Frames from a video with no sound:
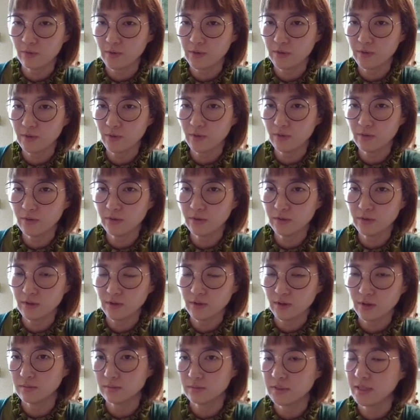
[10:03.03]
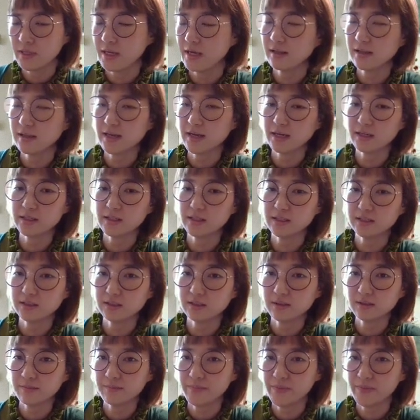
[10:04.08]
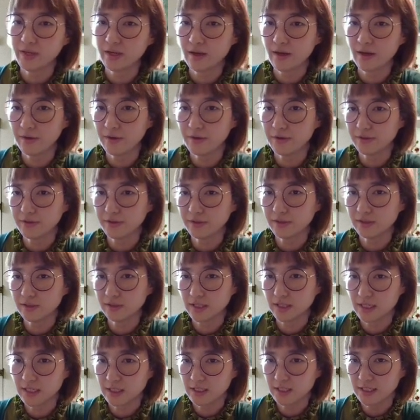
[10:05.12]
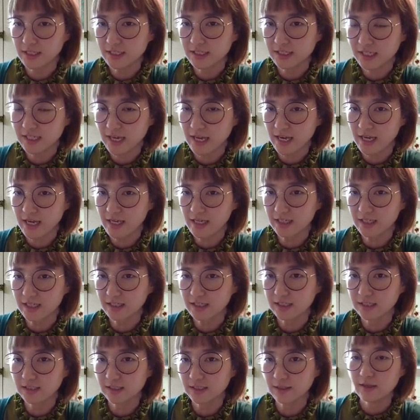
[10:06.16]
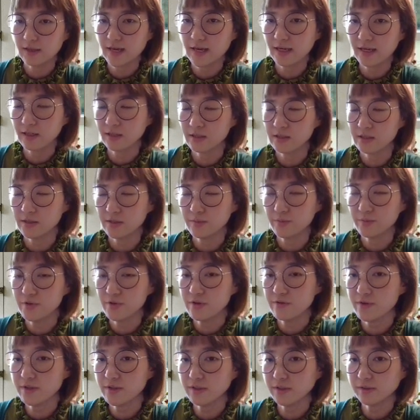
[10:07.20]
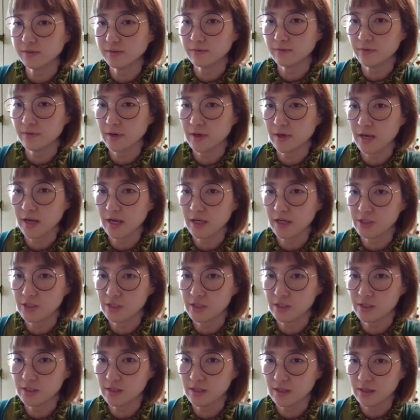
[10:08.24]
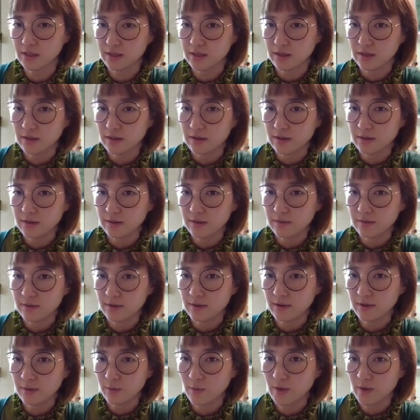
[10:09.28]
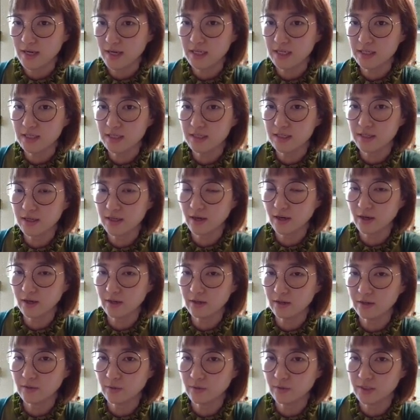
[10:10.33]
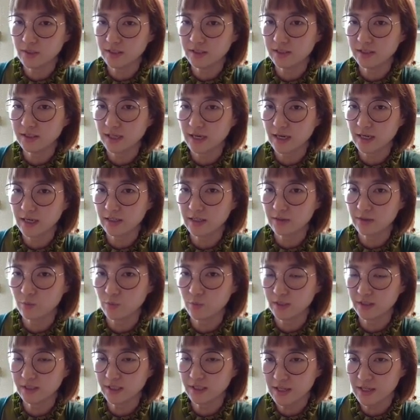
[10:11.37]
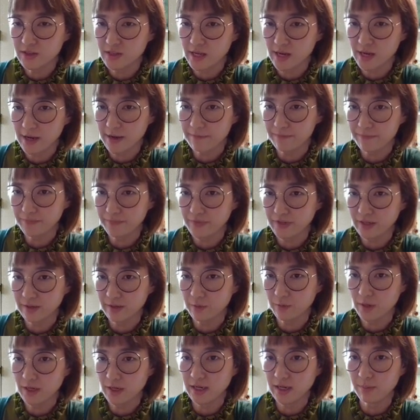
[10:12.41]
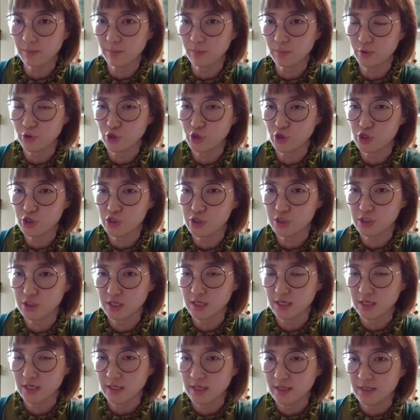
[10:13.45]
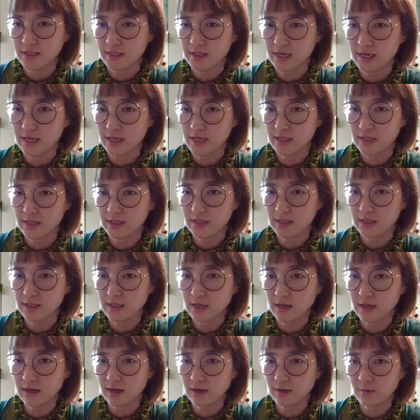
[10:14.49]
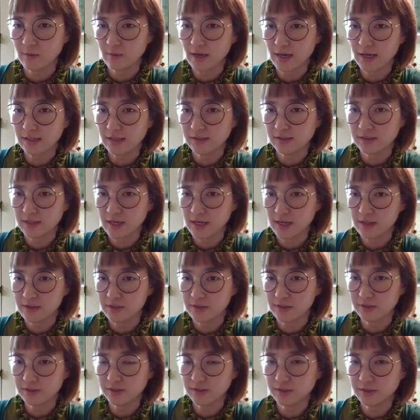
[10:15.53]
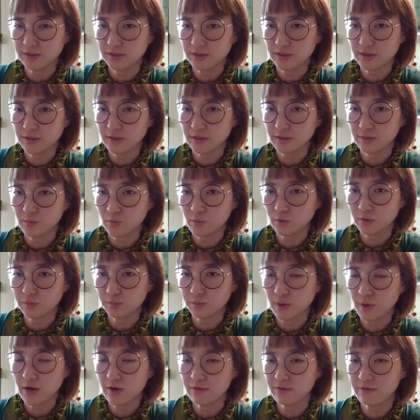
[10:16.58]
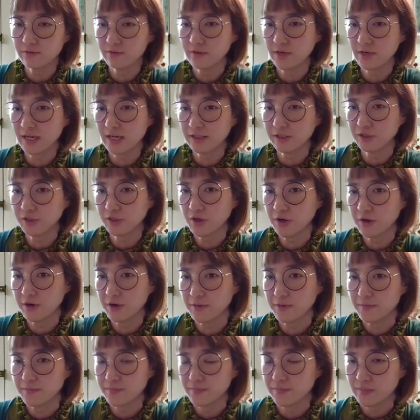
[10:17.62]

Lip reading: we don't play like this. Because in this case, like the previous variation, white can cut on this side with center and white can push. Then I said this is the most powerful answer.